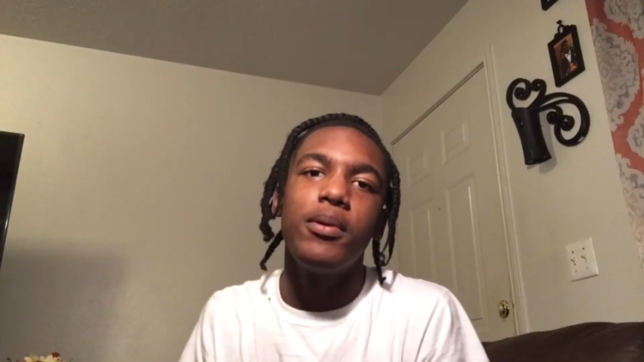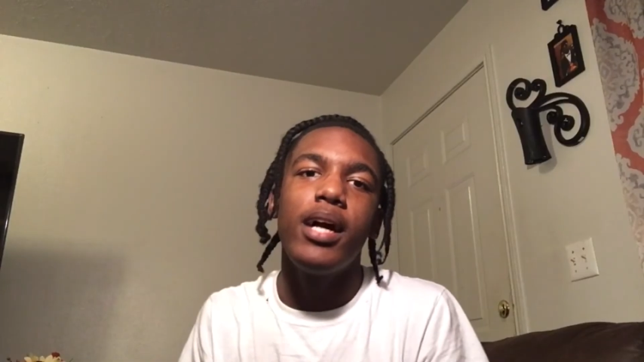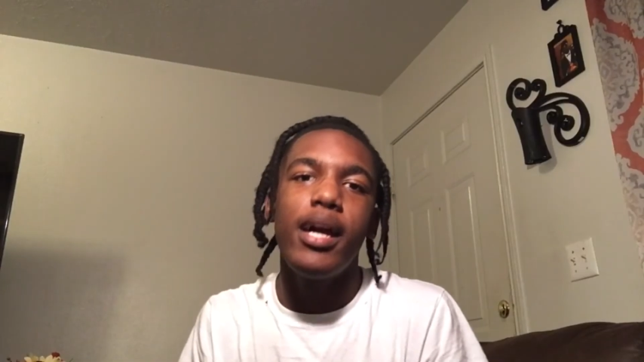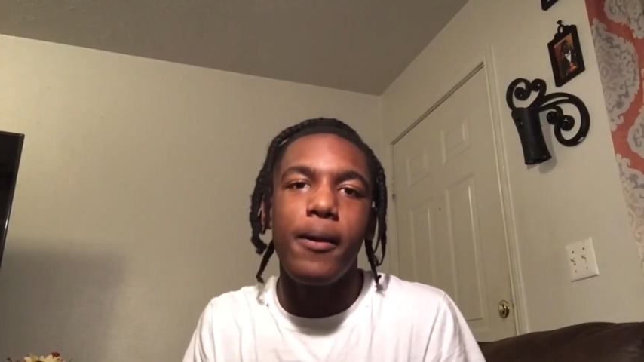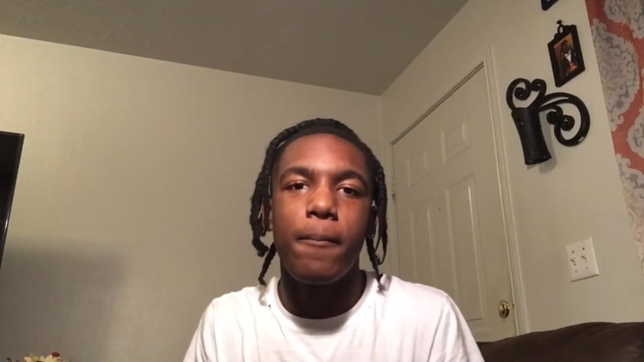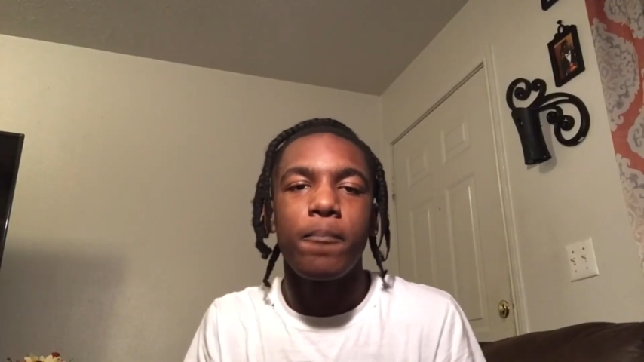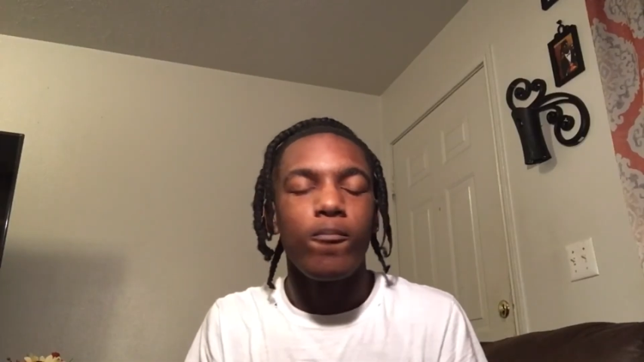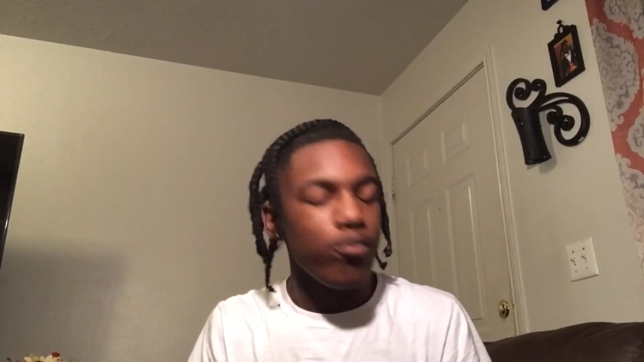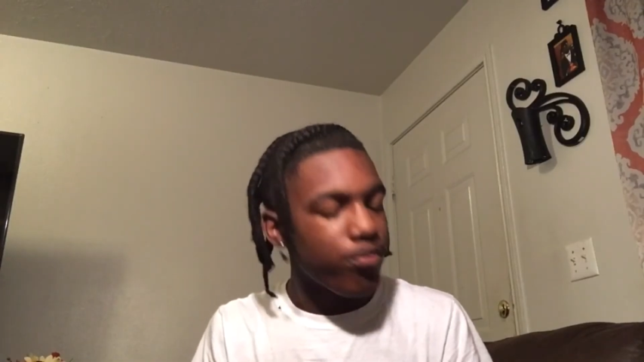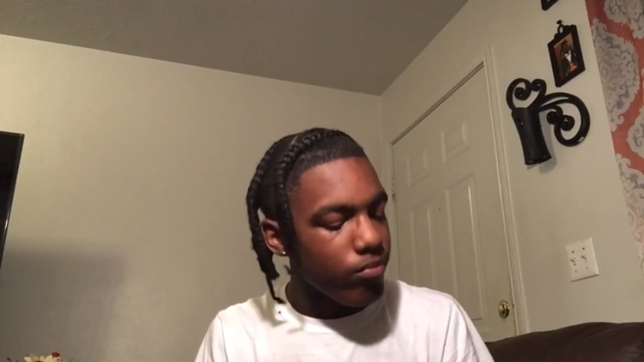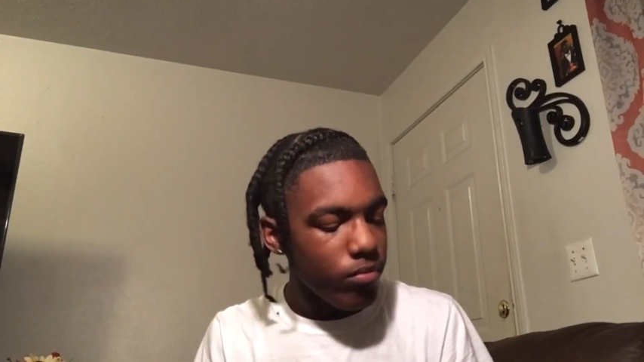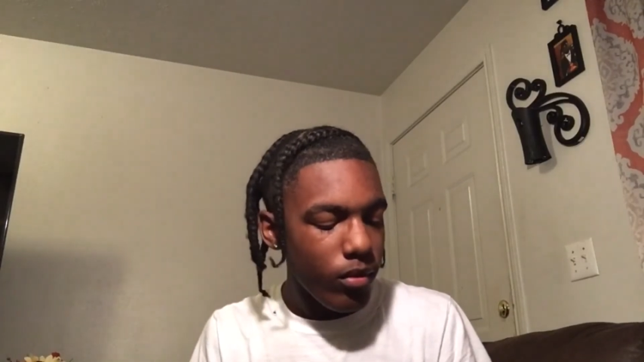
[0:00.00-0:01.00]
hey,
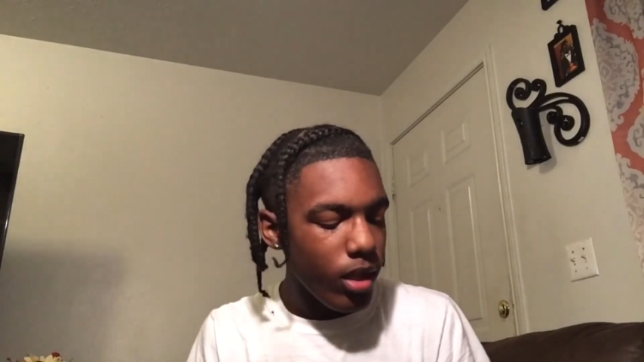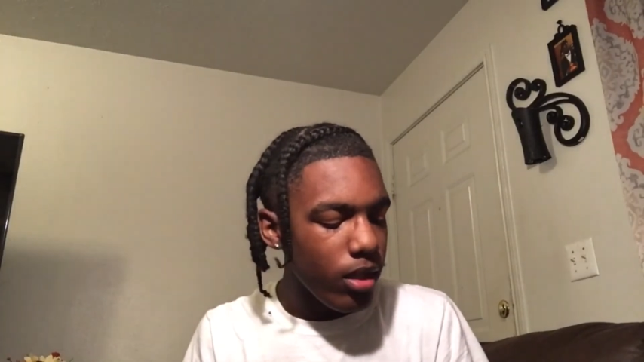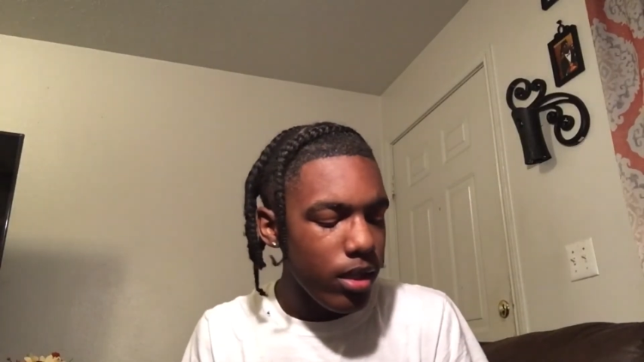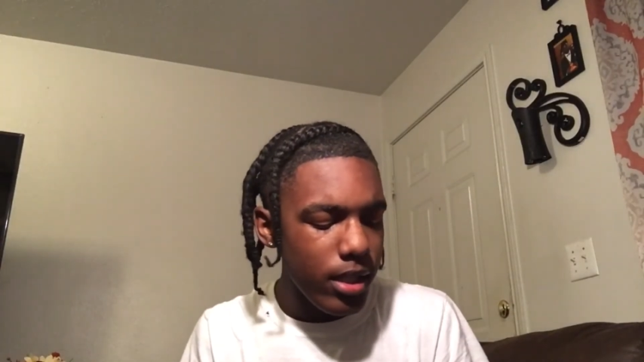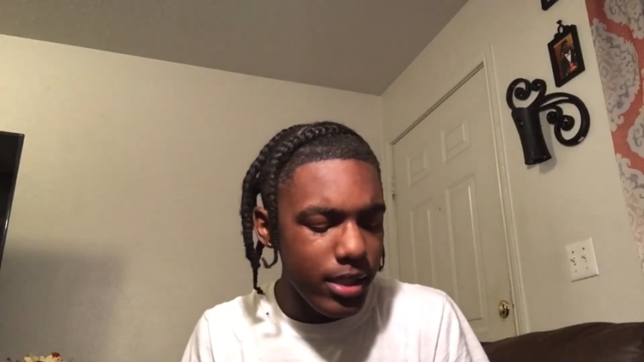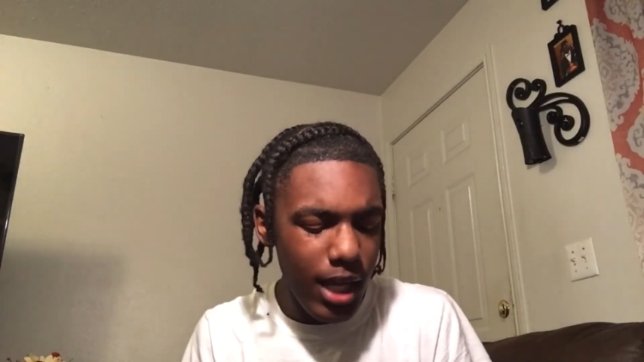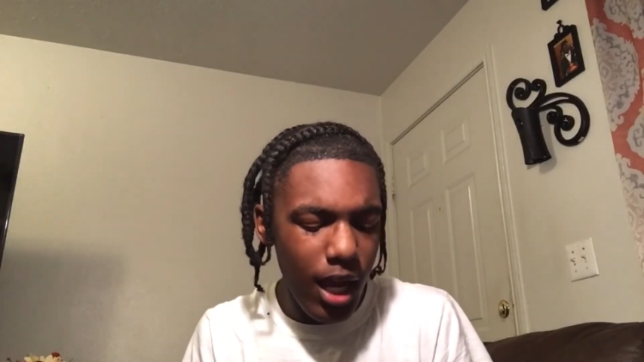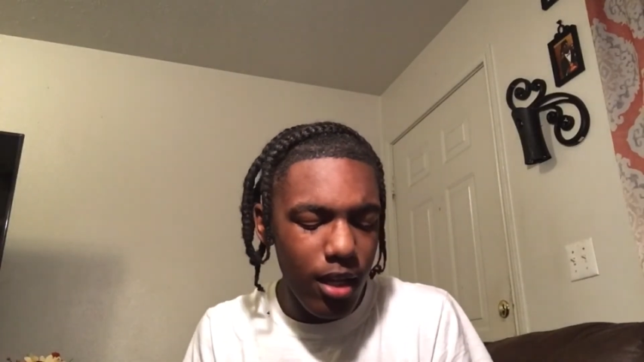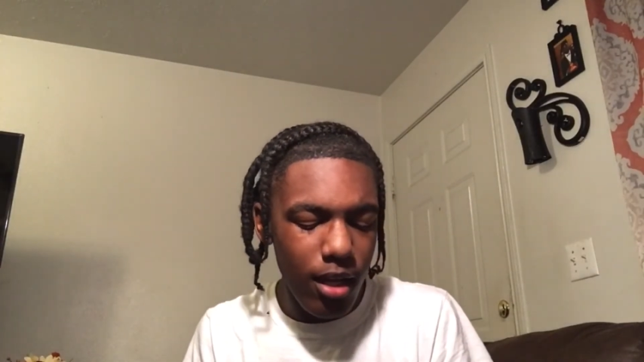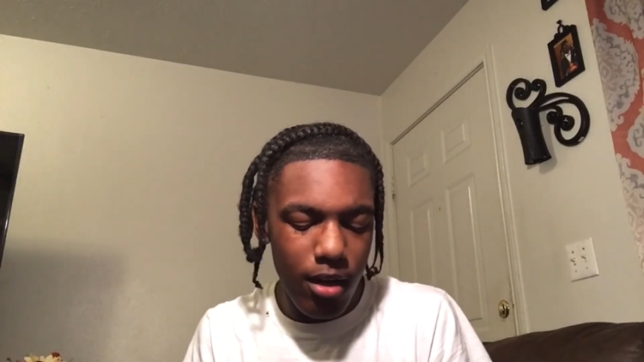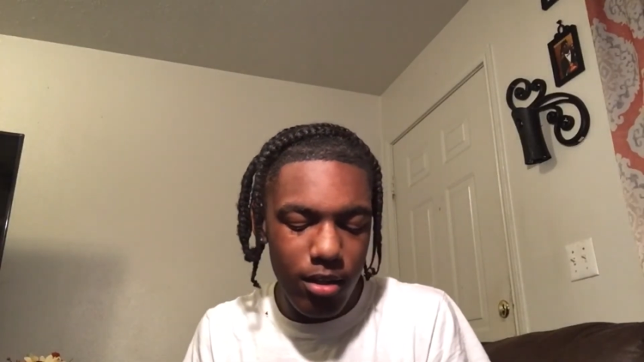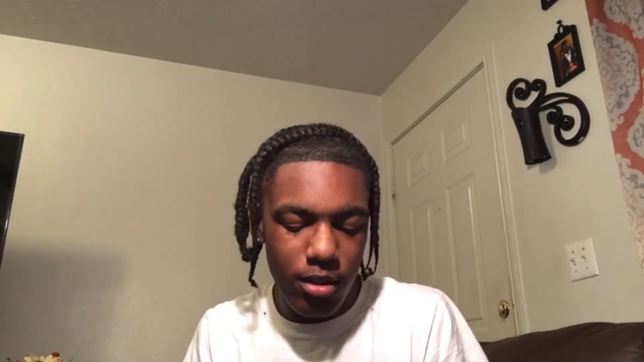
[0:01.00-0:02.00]
y'all
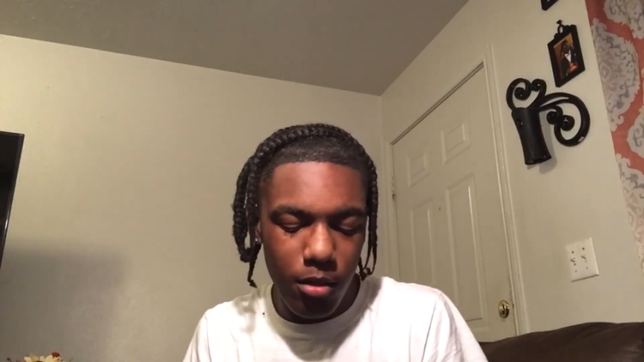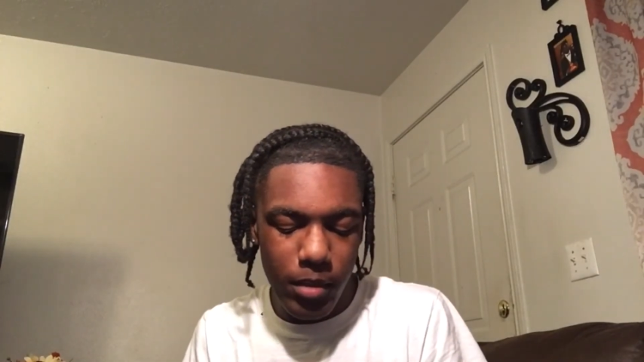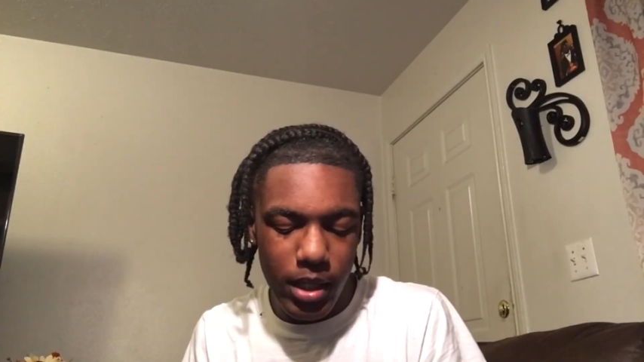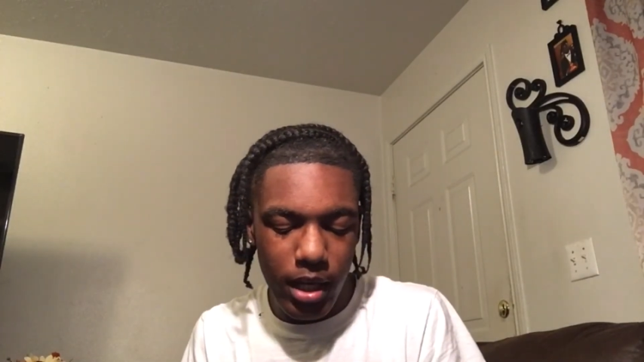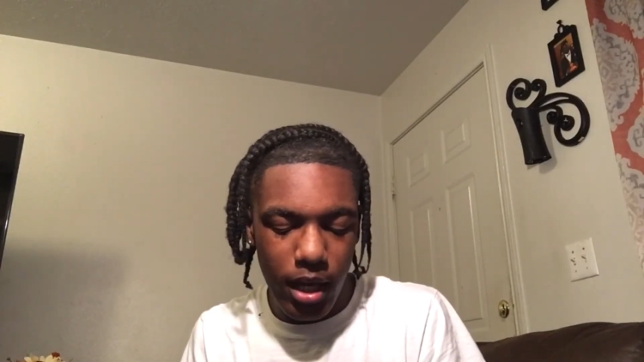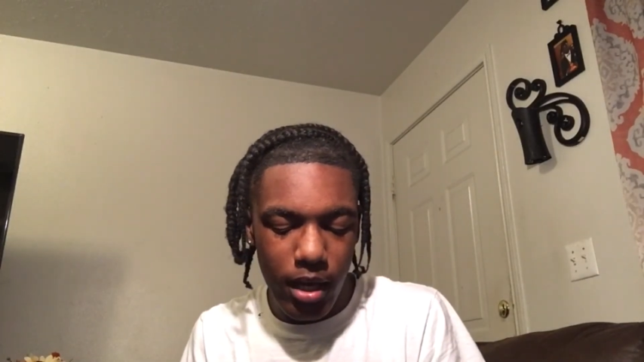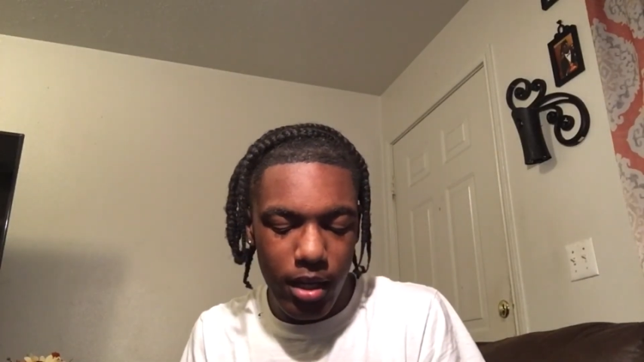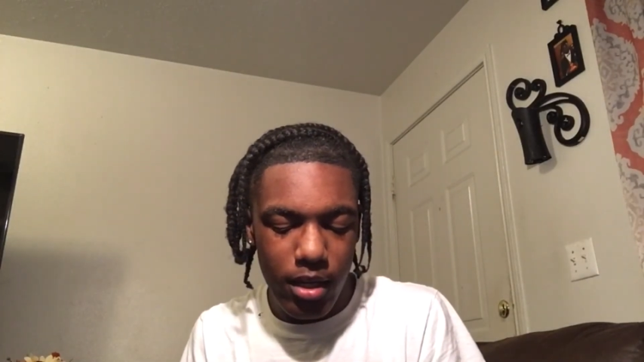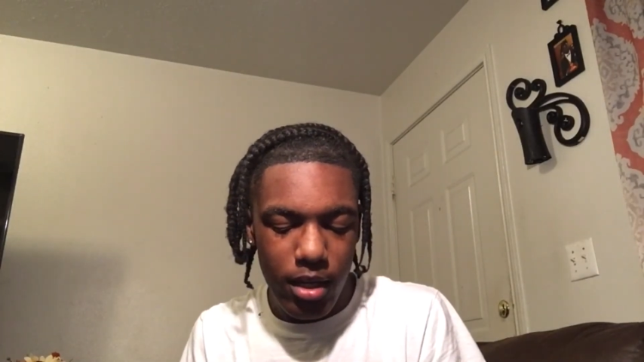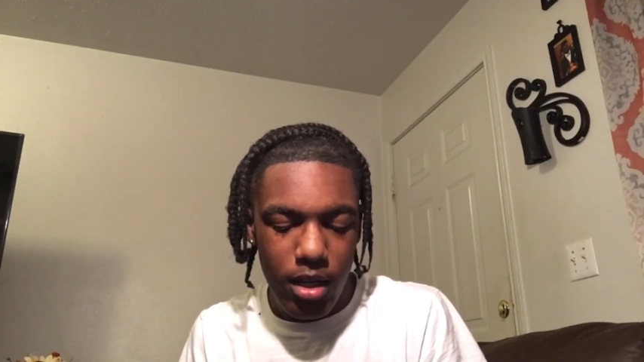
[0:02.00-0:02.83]
already know me, gang.